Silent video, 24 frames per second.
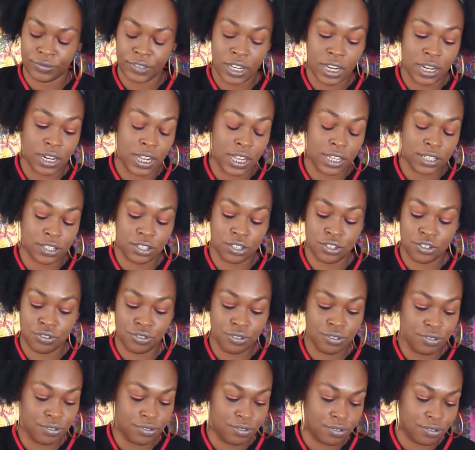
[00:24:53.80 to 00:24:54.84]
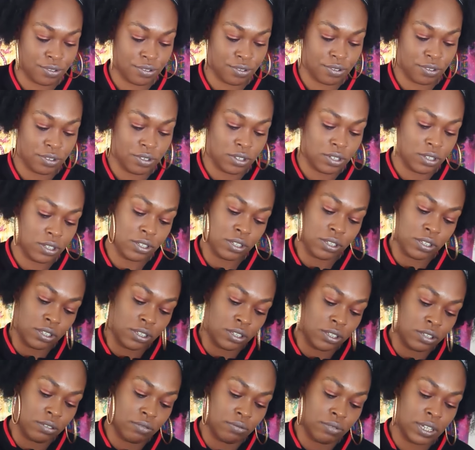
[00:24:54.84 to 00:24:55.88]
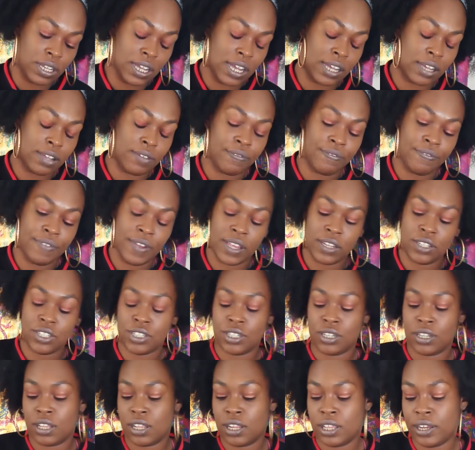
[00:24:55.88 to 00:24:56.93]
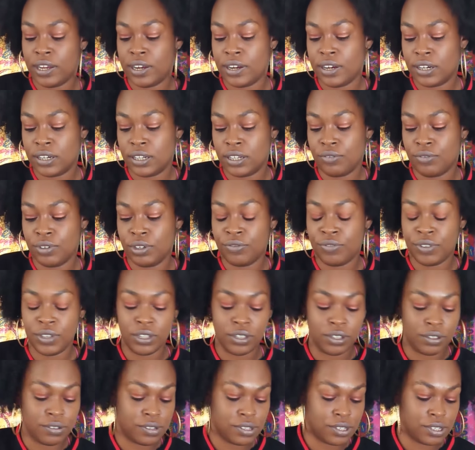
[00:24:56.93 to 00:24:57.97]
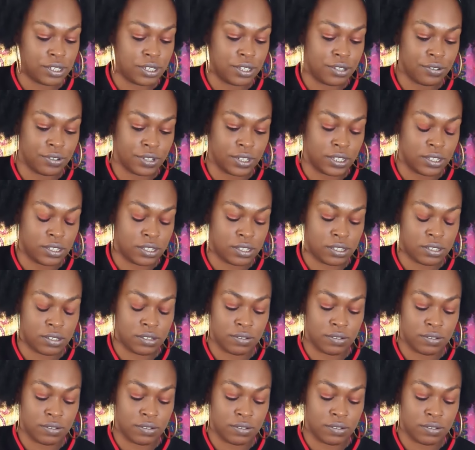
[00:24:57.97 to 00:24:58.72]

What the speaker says: And that's the truth. We got confession, clarity, reveals, secrets.